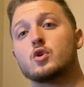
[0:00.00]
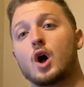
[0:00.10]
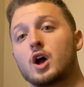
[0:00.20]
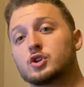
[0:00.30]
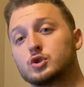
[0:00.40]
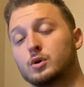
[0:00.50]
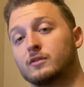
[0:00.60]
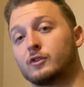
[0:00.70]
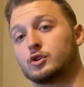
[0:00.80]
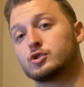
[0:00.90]
not
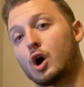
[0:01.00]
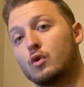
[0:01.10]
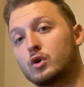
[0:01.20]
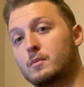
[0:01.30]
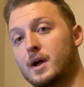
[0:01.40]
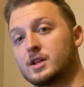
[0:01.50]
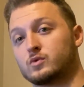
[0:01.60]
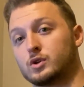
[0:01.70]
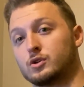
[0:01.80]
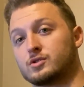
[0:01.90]
shooting for dollar
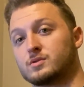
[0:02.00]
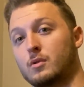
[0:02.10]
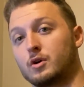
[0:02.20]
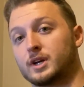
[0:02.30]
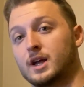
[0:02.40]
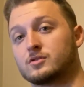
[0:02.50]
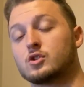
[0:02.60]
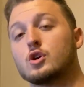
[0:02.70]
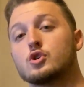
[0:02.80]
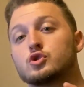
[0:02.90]
amounts when you're in small accounts,
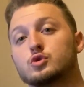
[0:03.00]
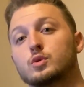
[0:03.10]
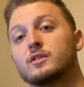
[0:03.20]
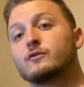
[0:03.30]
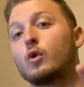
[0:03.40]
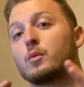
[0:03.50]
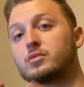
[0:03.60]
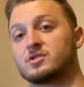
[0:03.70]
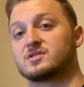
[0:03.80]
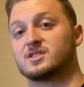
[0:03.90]
shooting for
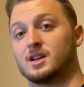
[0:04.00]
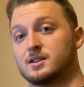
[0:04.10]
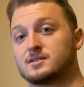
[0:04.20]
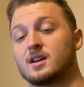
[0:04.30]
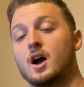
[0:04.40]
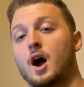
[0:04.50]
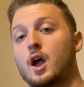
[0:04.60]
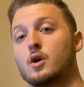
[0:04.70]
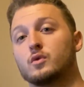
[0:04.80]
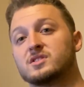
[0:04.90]
percents.
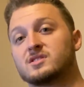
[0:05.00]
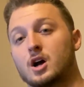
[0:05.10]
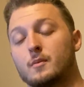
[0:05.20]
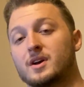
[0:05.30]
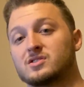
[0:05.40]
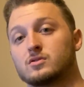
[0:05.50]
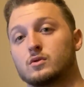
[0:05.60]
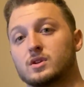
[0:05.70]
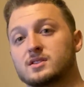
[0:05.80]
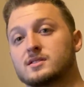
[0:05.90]
I always tell my
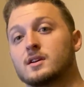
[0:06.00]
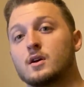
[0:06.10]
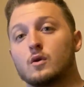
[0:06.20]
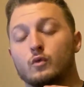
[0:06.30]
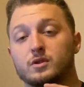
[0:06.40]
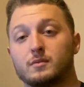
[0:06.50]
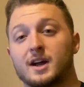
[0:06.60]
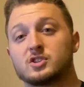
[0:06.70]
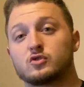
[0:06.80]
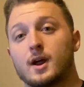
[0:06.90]
students, with
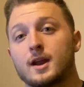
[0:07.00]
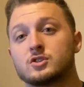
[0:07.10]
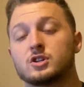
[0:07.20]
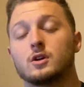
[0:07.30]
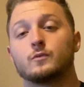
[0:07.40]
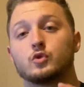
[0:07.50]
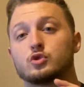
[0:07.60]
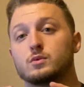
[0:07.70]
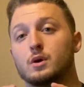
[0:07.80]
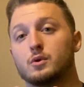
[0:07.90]
my strategy, you
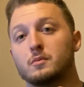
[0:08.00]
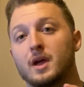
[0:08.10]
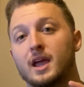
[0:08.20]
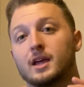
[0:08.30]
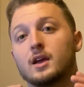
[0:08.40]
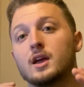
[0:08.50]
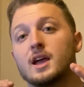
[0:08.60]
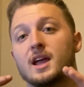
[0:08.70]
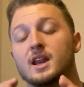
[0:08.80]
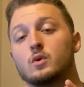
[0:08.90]
should be able to make
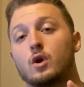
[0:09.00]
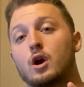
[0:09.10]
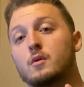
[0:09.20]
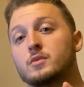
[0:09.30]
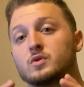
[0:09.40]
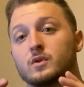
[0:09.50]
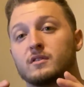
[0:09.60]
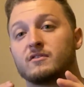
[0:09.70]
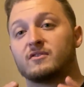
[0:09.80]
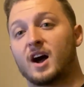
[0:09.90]
anywhere
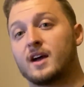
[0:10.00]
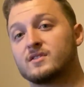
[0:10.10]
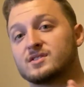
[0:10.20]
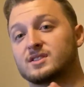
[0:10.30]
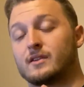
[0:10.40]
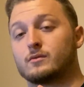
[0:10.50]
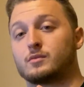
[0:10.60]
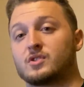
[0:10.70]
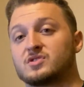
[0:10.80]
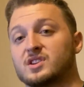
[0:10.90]
between 5 to
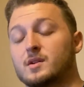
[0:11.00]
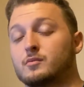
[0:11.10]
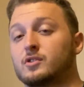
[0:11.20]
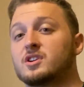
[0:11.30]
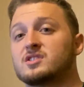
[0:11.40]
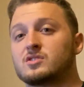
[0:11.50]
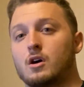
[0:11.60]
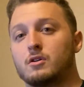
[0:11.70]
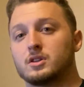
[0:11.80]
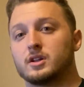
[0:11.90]
7% pretty
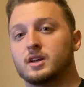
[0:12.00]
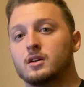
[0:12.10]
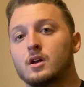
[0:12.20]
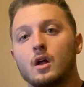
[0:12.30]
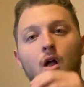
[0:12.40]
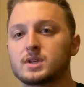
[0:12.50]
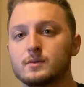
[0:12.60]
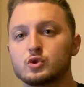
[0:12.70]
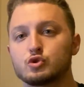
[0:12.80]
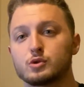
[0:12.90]
solidly.
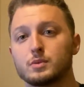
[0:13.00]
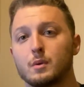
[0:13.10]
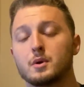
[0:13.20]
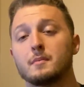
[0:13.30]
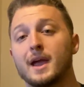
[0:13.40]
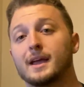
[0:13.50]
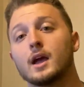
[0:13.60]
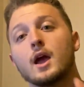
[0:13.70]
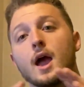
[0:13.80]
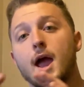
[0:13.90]
Sometimes you should be able to
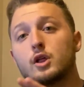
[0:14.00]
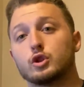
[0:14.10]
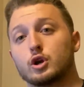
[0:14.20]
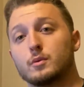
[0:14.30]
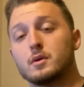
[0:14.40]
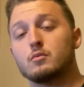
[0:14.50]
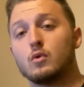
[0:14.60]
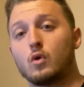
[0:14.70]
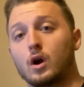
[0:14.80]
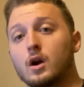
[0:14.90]
make a little bit
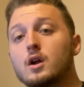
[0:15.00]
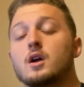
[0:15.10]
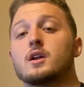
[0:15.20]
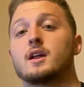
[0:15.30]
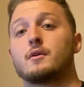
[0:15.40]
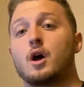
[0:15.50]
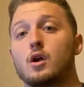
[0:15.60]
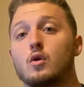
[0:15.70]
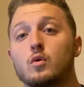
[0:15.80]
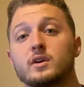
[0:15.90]
more. Now,
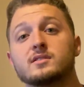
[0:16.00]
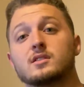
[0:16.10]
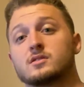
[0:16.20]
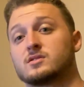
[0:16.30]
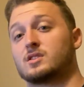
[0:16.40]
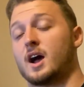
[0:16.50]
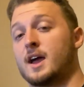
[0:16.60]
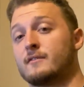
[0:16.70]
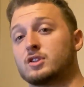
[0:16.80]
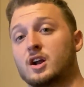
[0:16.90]
not always. So I
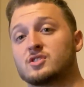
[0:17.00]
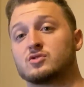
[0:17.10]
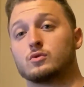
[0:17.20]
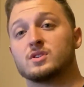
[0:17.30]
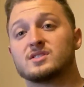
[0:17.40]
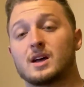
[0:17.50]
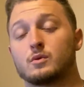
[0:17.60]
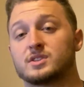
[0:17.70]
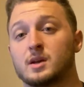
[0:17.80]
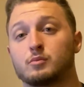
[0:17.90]
have a lot of students that
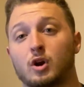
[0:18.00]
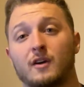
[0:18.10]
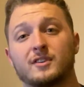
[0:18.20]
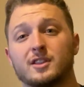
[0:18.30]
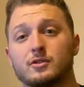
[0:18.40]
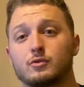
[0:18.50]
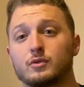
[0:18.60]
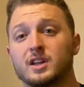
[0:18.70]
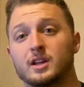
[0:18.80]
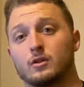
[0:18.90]
will take profit at
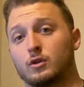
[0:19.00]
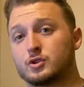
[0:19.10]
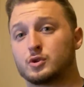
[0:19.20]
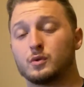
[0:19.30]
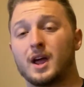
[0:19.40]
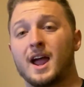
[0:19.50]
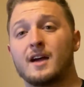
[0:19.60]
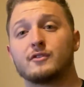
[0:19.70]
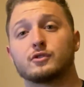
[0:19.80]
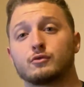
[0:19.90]
3 or
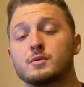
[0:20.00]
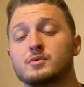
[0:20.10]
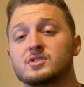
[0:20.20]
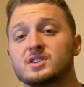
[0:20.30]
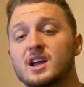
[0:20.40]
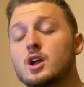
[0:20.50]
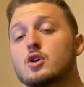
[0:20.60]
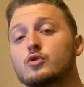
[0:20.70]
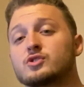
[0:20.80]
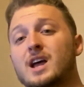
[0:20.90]
2.5 and 3%.
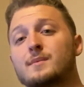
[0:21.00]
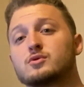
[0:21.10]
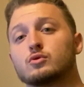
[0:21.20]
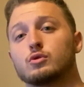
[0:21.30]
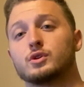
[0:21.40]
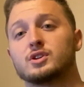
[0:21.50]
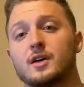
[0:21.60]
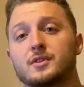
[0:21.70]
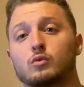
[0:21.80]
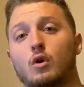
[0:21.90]
There's absolutely
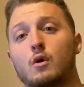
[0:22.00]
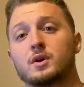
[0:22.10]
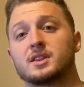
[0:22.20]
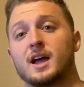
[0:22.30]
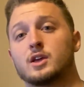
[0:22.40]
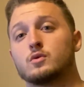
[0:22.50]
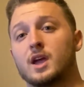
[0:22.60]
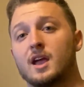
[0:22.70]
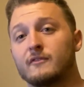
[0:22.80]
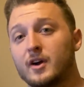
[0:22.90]
nothing wrong with that. You
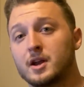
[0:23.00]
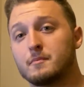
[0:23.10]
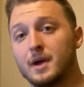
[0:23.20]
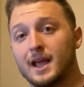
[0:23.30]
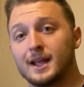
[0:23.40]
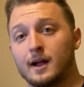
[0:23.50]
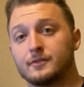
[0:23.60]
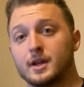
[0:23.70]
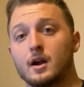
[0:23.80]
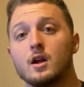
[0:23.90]
can't find a bank
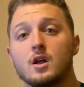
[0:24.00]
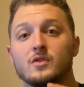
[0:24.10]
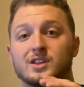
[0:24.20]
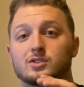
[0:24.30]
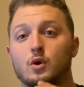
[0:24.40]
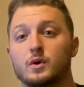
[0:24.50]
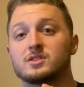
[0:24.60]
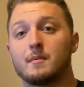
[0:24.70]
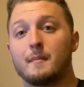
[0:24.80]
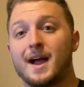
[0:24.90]
out there that's
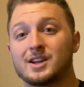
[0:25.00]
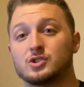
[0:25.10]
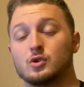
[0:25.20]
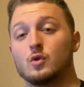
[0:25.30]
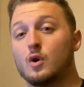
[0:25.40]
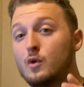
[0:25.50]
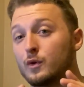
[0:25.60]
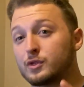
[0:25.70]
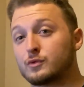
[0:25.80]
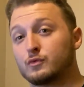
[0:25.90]
going to match you
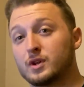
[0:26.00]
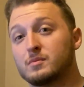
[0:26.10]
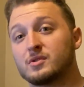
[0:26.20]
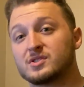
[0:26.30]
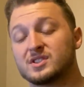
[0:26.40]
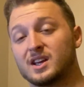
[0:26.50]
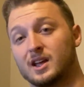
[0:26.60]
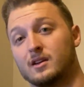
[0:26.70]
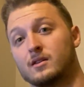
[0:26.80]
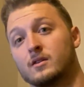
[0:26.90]
with
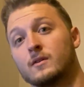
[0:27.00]
3%